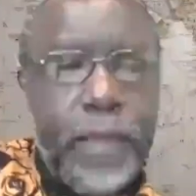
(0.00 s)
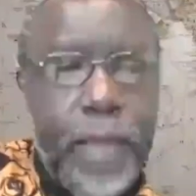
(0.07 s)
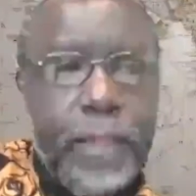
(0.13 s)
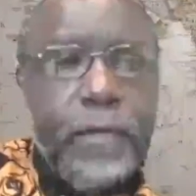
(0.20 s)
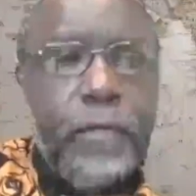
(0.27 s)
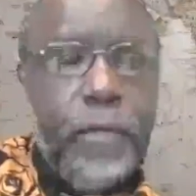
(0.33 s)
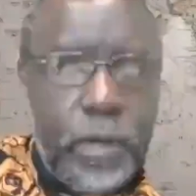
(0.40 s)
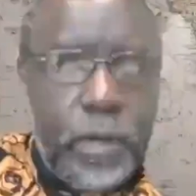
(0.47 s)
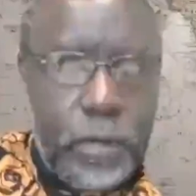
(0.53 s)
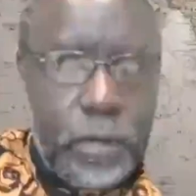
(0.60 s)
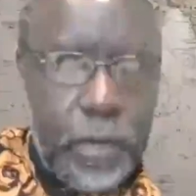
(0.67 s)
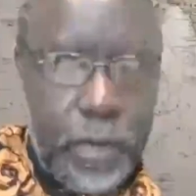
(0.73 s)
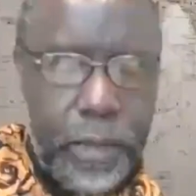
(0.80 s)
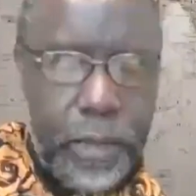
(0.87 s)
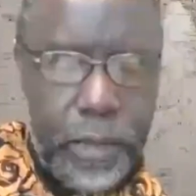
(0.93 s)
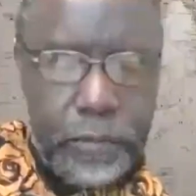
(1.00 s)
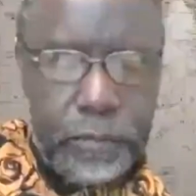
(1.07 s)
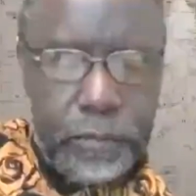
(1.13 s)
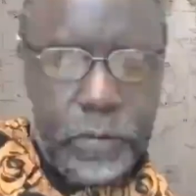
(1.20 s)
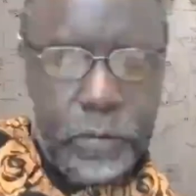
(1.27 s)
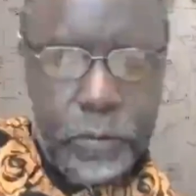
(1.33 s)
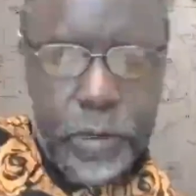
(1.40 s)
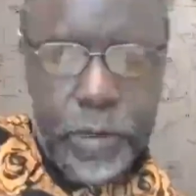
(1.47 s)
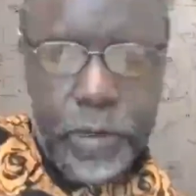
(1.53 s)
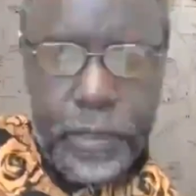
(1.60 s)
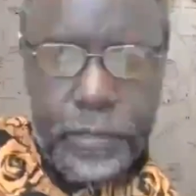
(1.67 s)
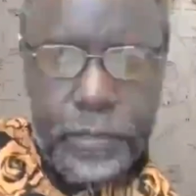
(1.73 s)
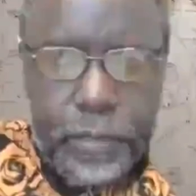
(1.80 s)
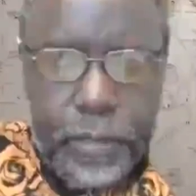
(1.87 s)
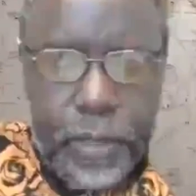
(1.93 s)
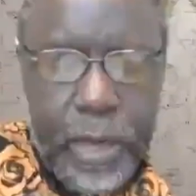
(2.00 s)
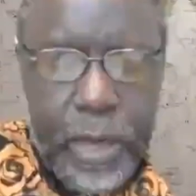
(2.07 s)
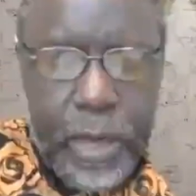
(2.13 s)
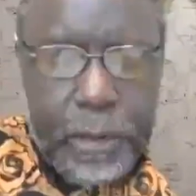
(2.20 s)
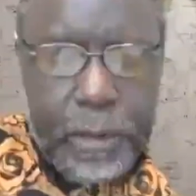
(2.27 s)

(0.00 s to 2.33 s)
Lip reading: The other one is with